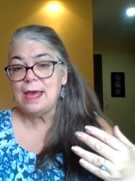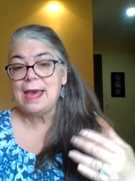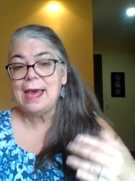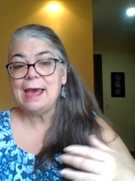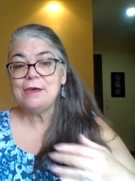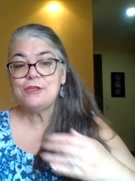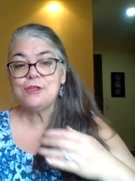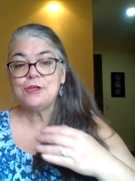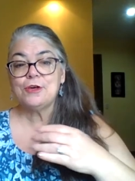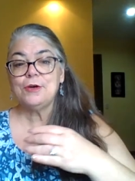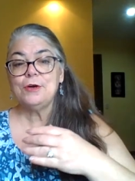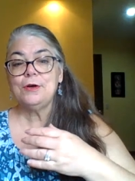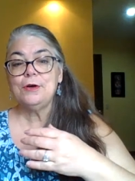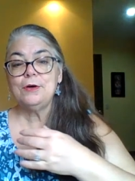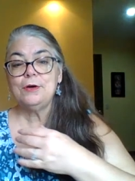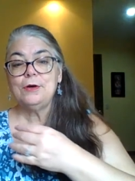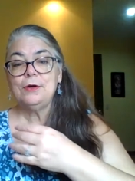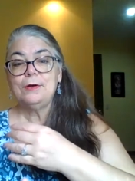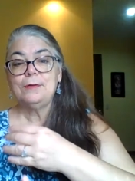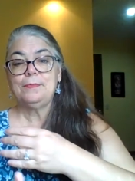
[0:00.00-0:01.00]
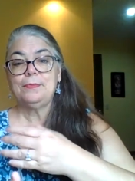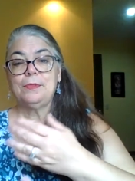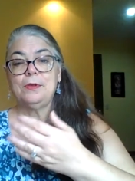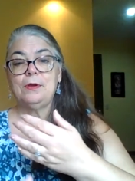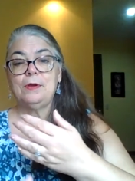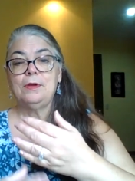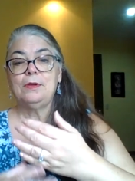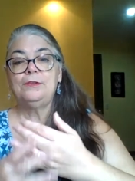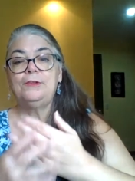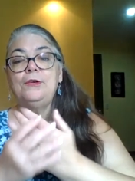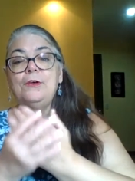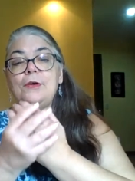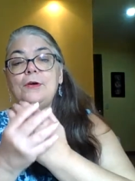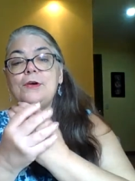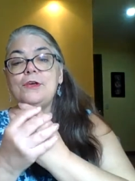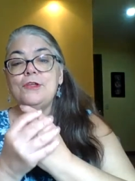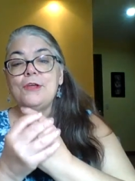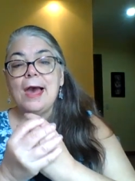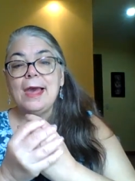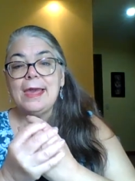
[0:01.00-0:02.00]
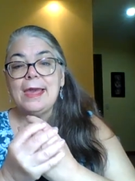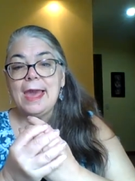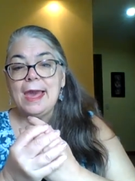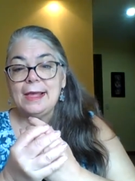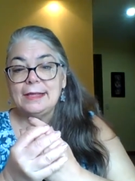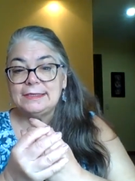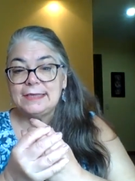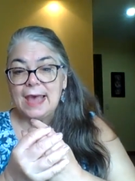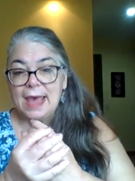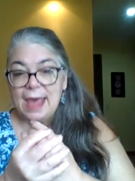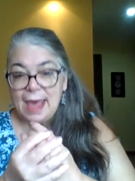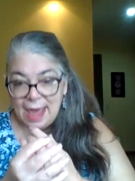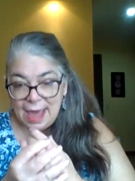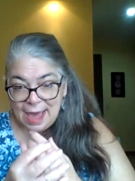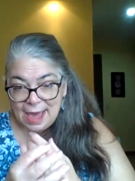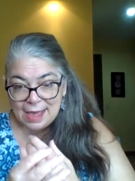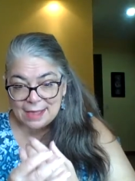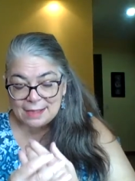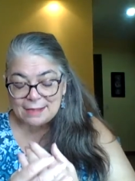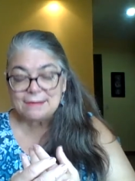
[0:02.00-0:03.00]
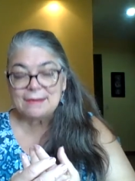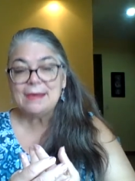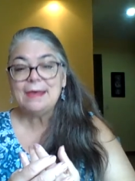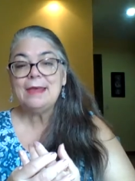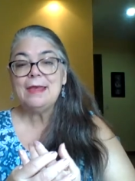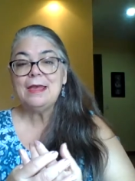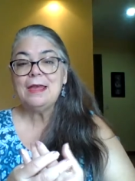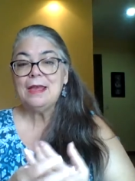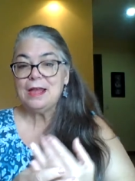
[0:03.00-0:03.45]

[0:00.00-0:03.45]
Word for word: Asher took Cheyenne's hand